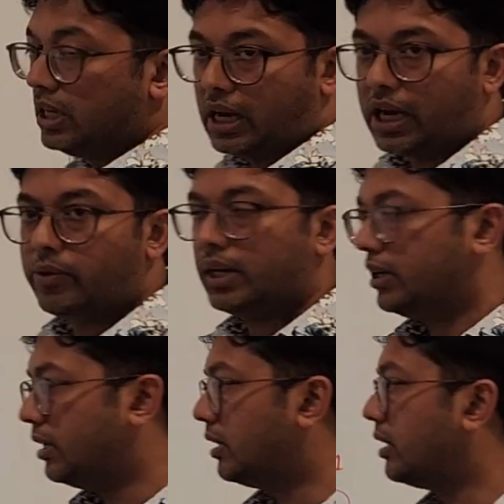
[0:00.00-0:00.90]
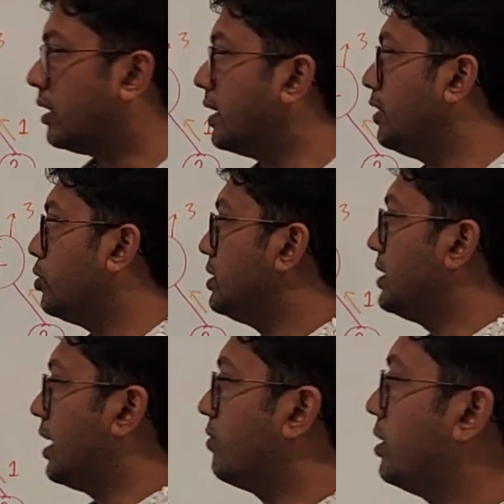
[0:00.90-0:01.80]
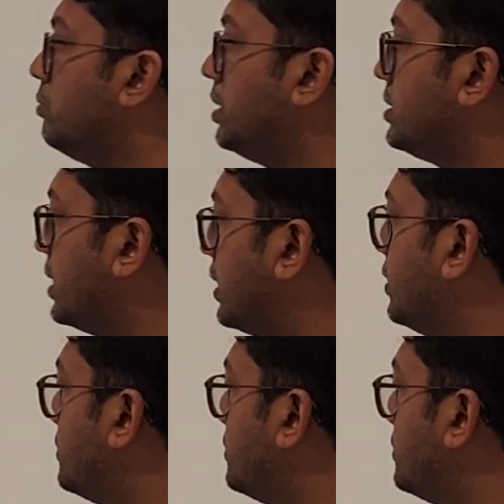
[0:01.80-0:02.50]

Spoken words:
I will get to the stack frame in a second.